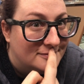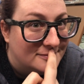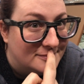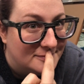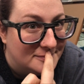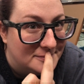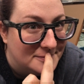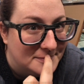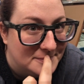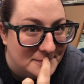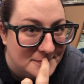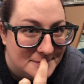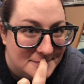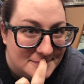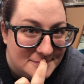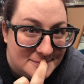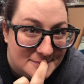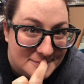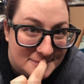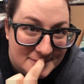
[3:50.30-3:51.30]
What?
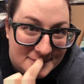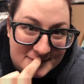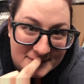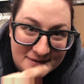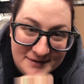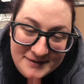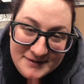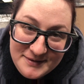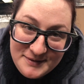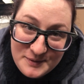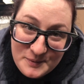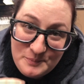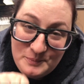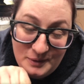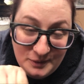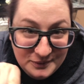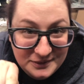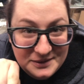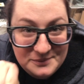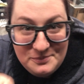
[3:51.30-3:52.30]
Got a little
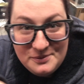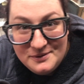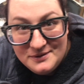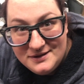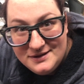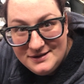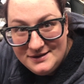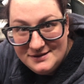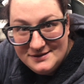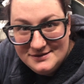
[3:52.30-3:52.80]
pokey pokey.